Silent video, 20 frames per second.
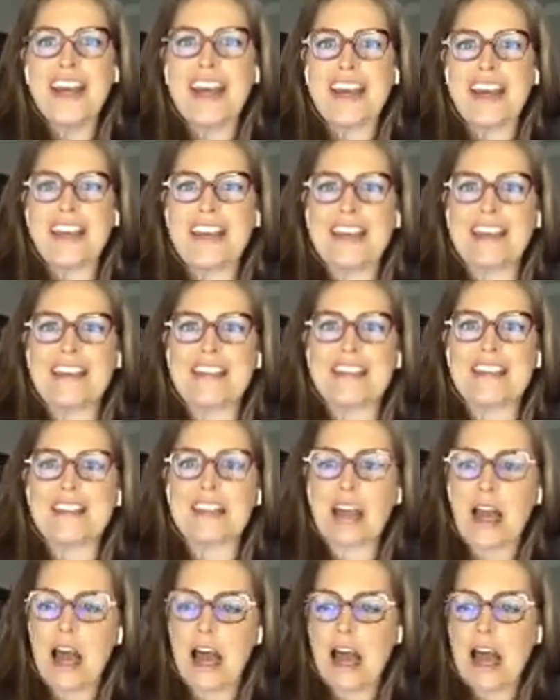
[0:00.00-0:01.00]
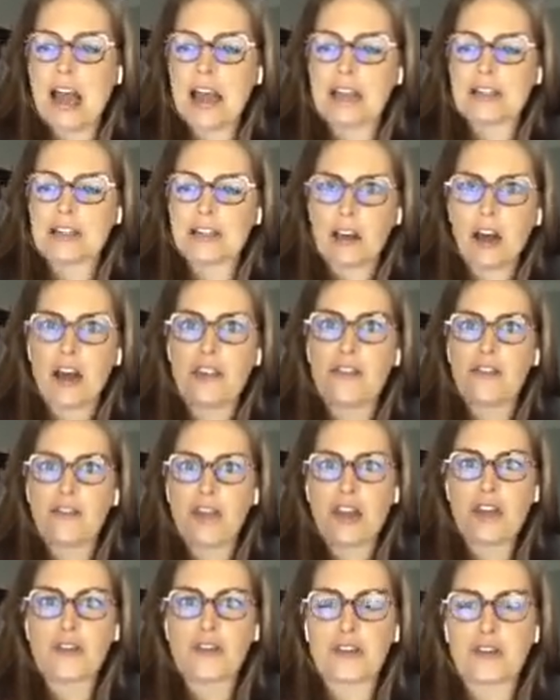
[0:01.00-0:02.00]
is I saw the
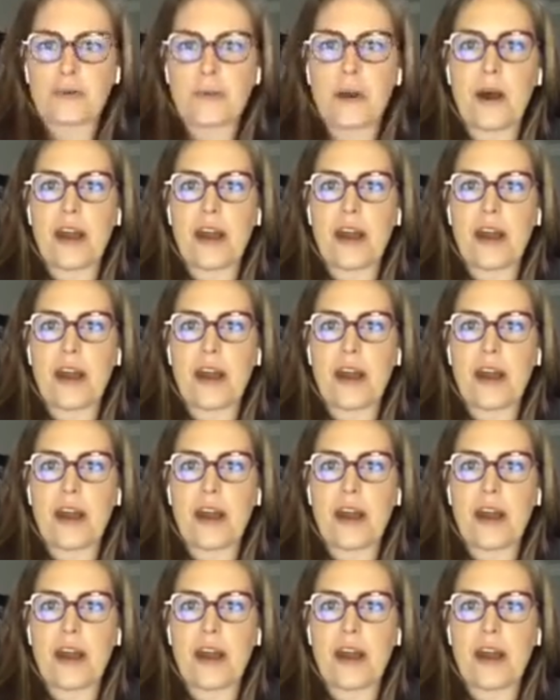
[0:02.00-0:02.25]
facial spa.